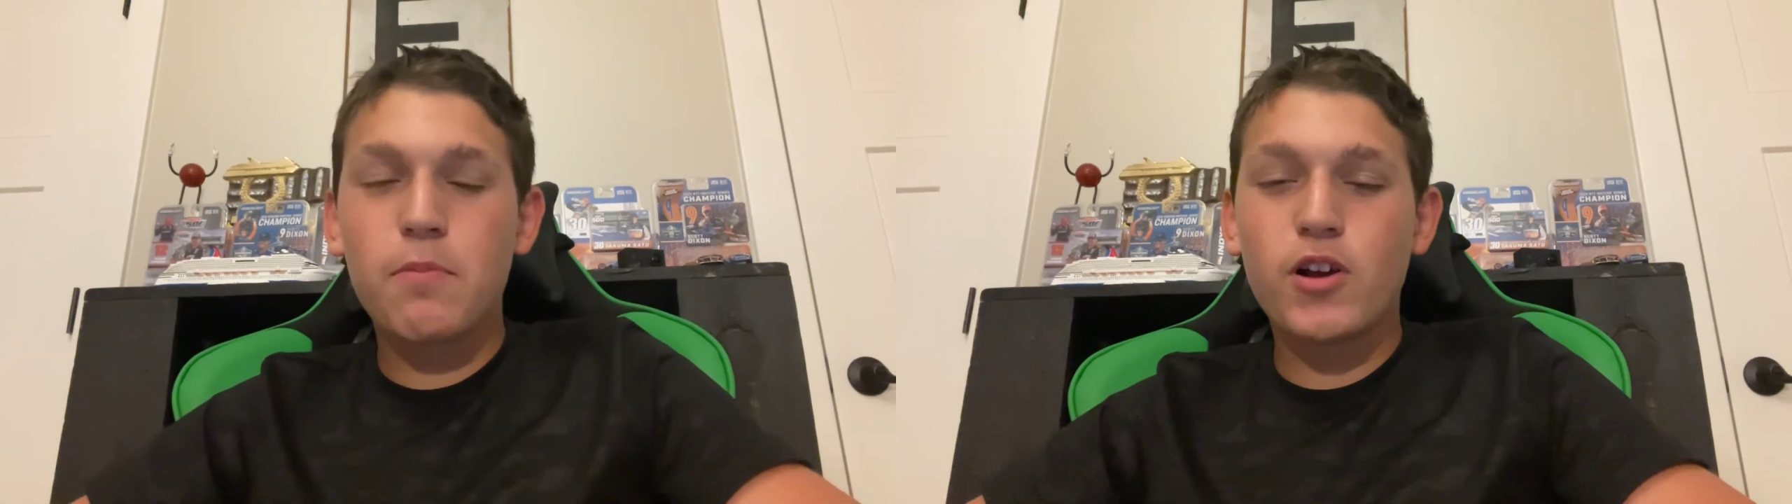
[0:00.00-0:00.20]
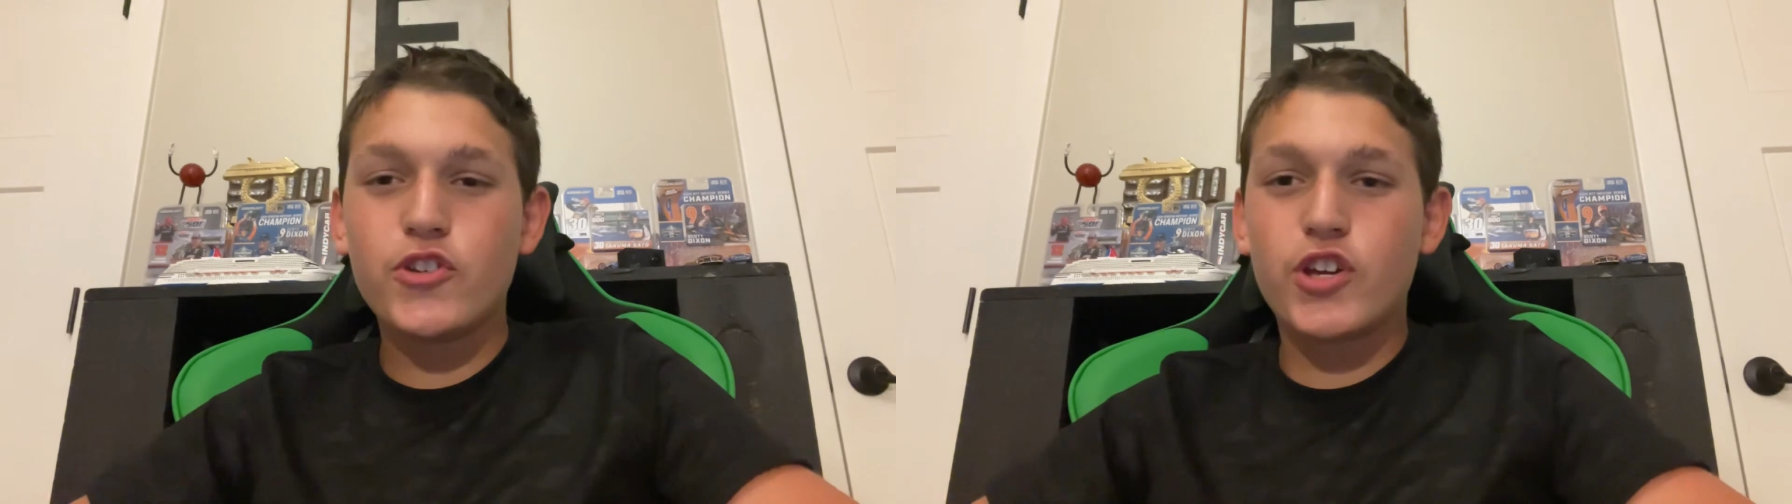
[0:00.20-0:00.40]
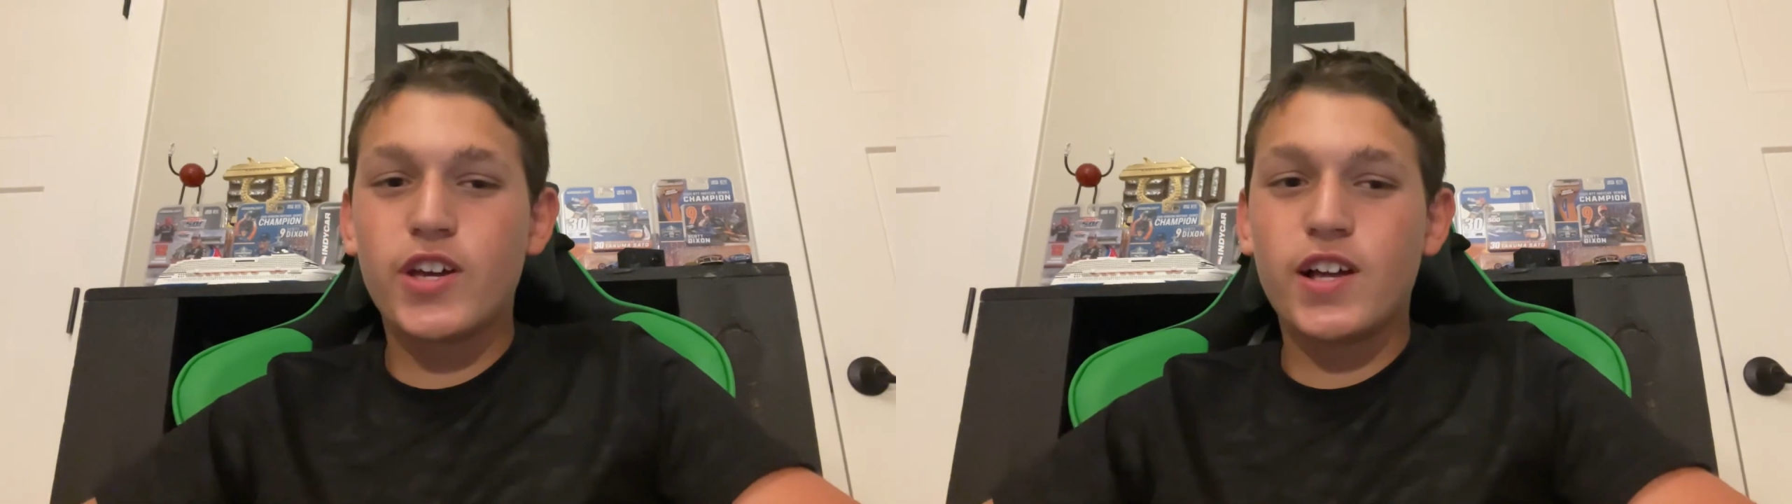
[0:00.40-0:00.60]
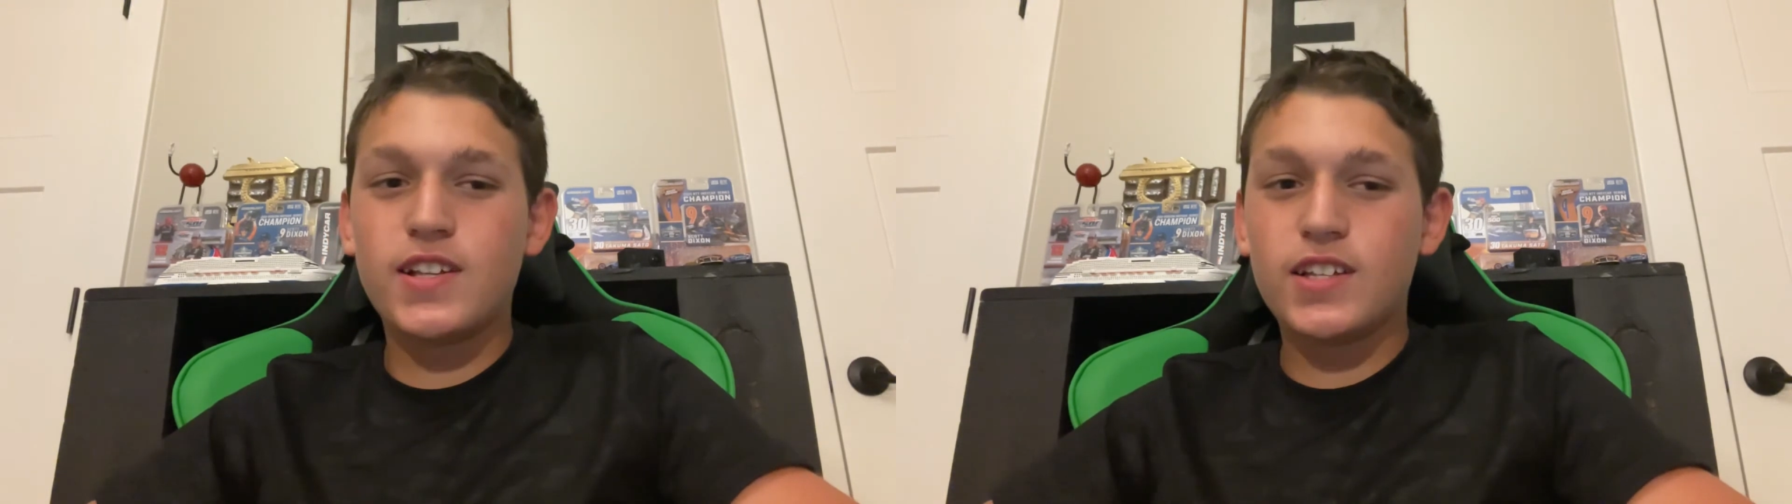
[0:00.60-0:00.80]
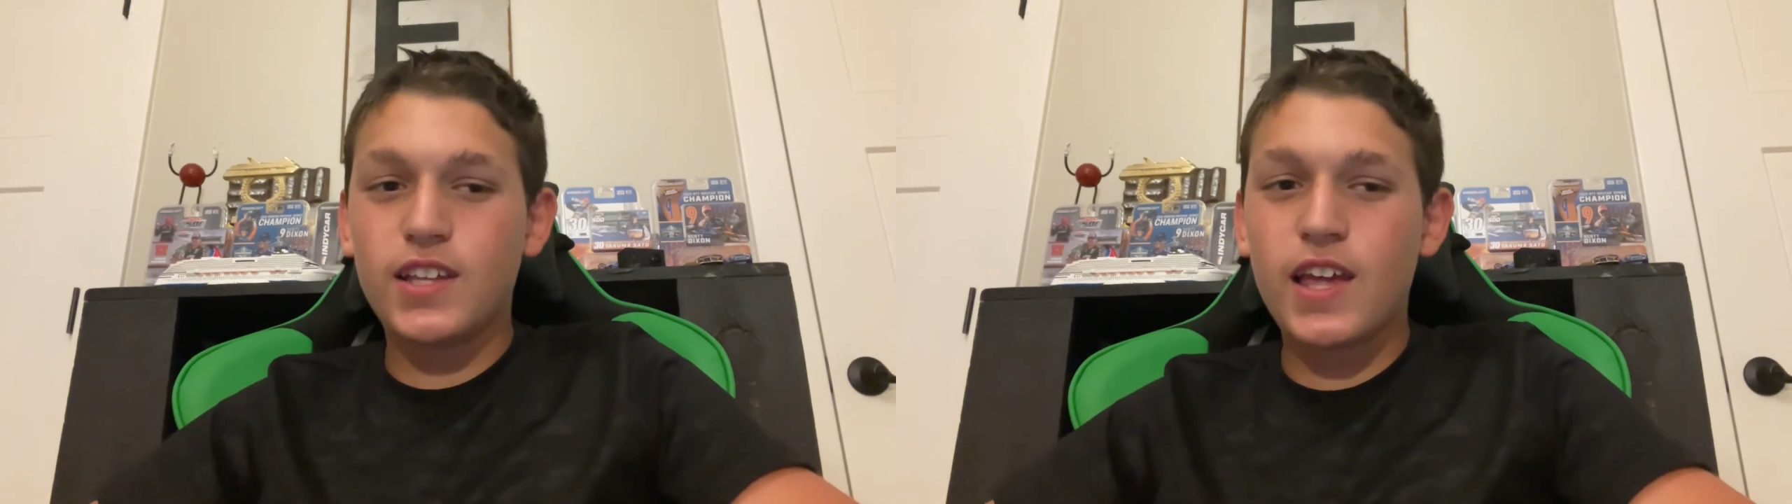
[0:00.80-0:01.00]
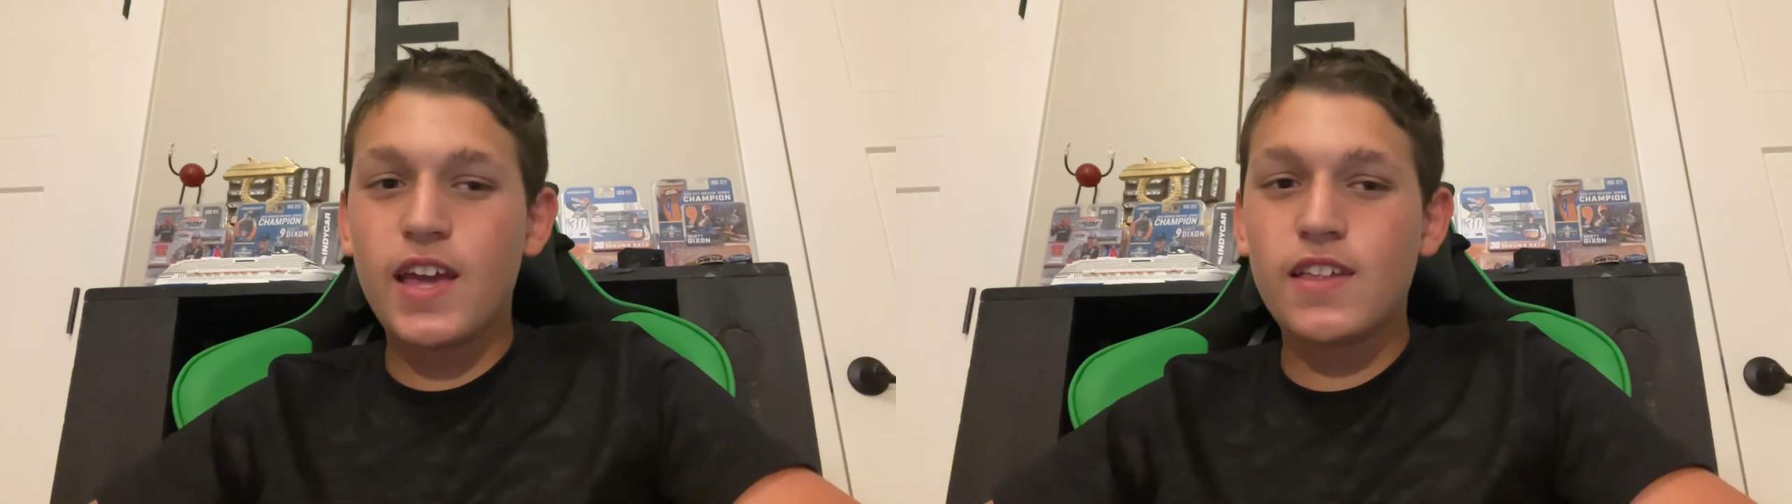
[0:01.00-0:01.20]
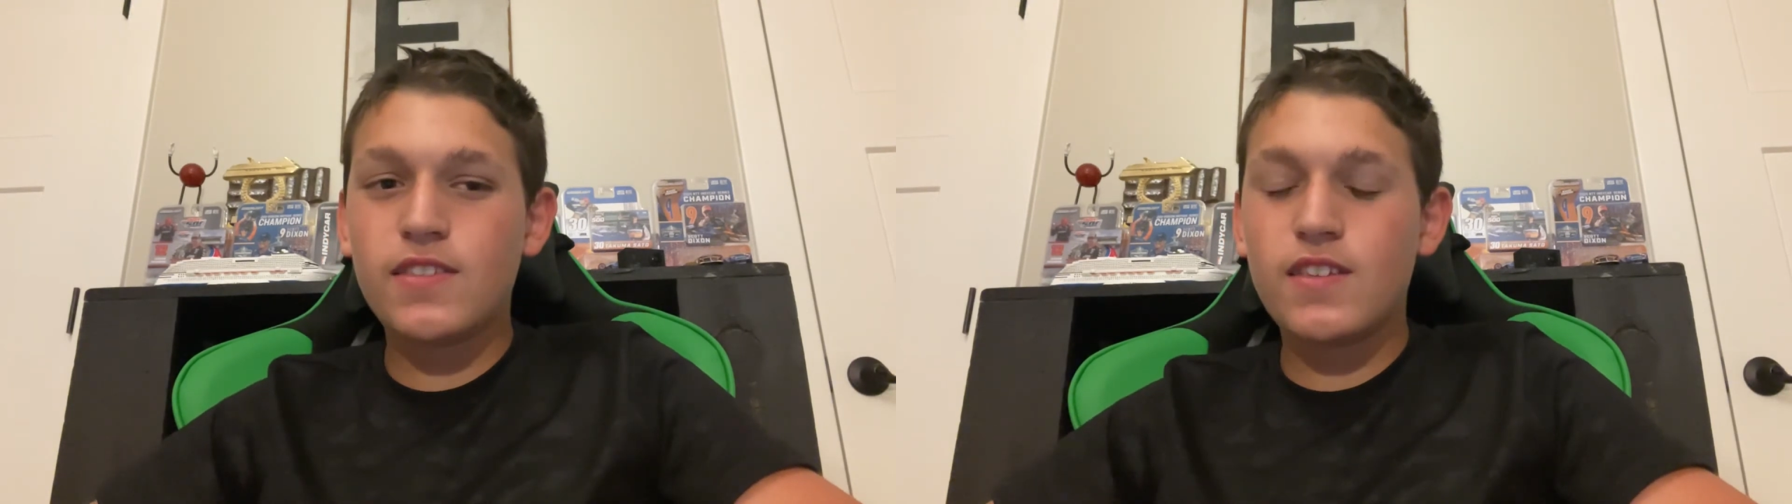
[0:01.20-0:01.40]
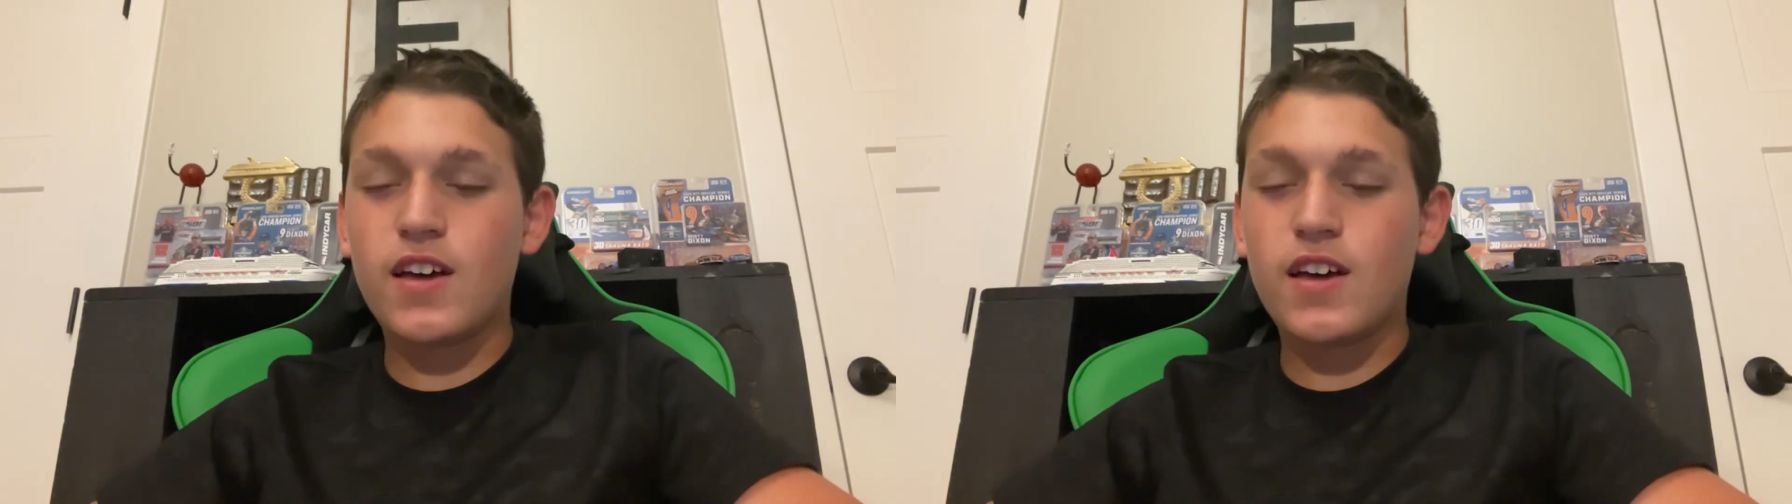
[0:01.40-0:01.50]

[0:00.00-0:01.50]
project got delayed.